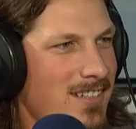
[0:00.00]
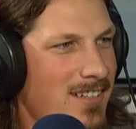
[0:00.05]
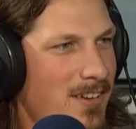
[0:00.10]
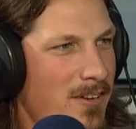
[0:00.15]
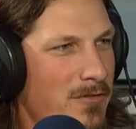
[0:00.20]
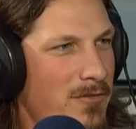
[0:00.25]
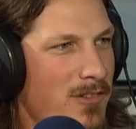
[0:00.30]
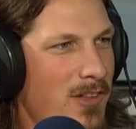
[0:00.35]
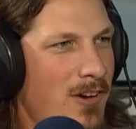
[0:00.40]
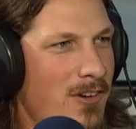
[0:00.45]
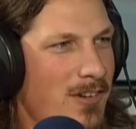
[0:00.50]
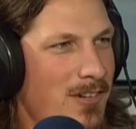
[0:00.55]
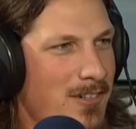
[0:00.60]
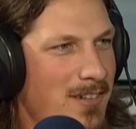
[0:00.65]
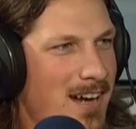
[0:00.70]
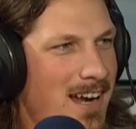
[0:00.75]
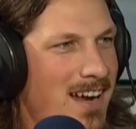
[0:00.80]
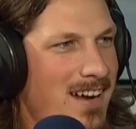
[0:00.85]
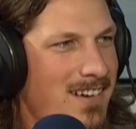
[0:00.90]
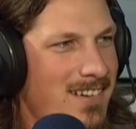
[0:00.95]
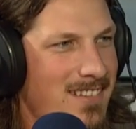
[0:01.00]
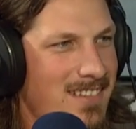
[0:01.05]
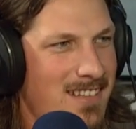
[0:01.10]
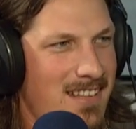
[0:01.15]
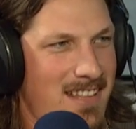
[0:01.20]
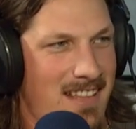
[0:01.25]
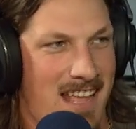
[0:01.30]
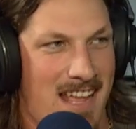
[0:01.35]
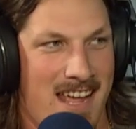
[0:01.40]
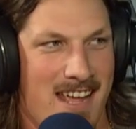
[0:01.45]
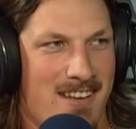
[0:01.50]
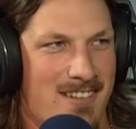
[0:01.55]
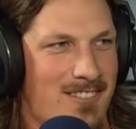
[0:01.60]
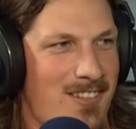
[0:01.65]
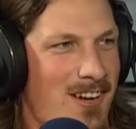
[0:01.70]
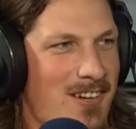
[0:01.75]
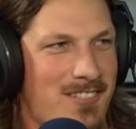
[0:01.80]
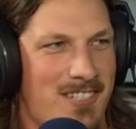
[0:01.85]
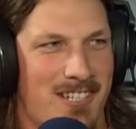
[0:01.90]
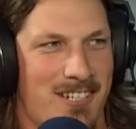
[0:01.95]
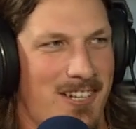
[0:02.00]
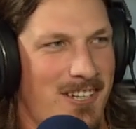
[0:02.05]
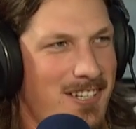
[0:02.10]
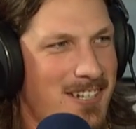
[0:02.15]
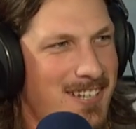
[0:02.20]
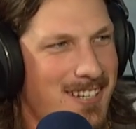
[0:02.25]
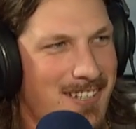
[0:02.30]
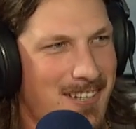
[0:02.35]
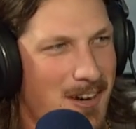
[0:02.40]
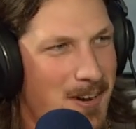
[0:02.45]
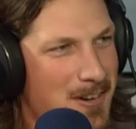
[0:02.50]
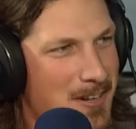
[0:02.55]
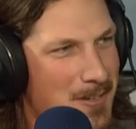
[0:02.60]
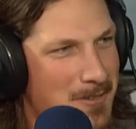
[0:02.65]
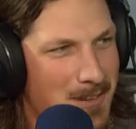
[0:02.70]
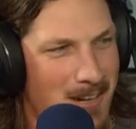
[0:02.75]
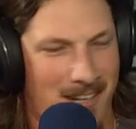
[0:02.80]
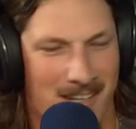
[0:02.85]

You know, floated around and they hit as hard as they could and didn't go anywhere.